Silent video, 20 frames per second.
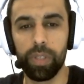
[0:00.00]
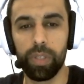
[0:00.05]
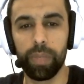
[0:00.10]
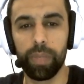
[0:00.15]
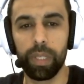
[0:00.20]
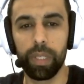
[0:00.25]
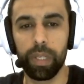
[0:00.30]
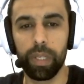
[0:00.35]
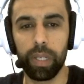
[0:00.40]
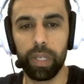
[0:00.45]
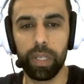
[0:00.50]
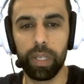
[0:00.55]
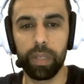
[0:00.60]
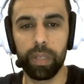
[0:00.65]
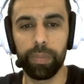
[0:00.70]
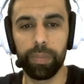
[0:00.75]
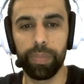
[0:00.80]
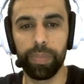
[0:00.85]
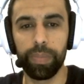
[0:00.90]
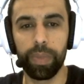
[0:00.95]

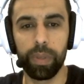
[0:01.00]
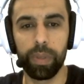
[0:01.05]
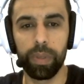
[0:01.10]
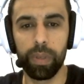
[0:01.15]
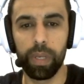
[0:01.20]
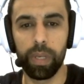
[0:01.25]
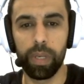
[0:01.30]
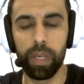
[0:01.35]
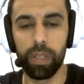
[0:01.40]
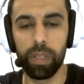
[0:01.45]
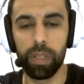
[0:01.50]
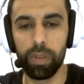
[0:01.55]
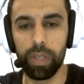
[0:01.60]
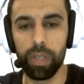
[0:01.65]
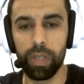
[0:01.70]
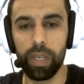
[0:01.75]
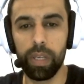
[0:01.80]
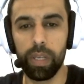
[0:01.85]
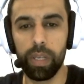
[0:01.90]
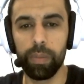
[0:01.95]
gmail.com. And
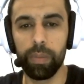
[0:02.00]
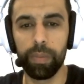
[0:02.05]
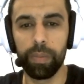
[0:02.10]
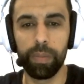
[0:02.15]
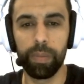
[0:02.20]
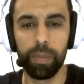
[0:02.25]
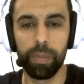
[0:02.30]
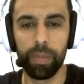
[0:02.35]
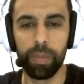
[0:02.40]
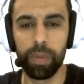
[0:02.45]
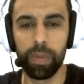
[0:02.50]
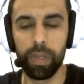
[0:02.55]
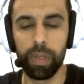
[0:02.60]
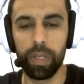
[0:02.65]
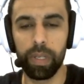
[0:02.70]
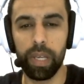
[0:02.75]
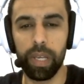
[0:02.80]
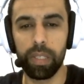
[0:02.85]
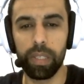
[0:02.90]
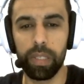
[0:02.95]
your name,
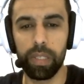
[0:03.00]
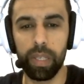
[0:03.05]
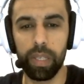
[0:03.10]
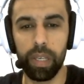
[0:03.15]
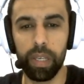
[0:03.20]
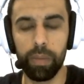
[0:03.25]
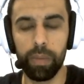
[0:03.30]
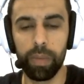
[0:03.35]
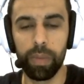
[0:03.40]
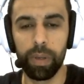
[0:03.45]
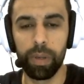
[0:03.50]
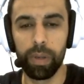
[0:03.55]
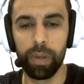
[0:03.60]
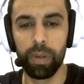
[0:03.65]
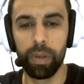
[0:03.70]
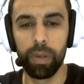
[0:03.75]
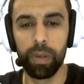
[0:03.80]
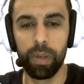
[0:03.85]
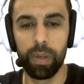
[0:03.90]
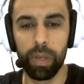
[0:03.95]
last name,
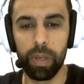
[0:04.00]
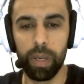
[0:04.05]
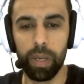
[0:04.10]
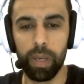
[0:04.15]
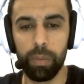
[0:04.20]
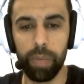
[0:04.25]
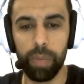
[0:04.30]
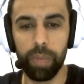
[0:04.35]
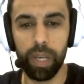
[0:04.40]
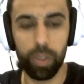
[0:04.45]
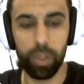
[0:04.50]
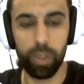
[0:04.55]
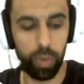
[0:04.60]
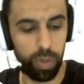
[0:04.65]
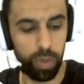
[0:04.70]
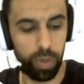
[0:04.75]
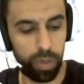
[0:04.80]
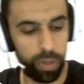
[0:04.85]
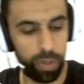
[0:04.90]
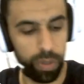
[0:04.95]
and
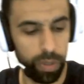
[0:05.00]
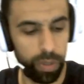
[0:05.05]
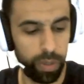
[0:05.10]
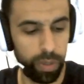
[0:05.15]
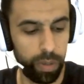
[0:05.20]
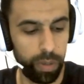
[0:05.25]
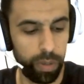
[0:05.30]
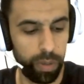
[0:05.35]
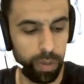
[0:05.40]
password.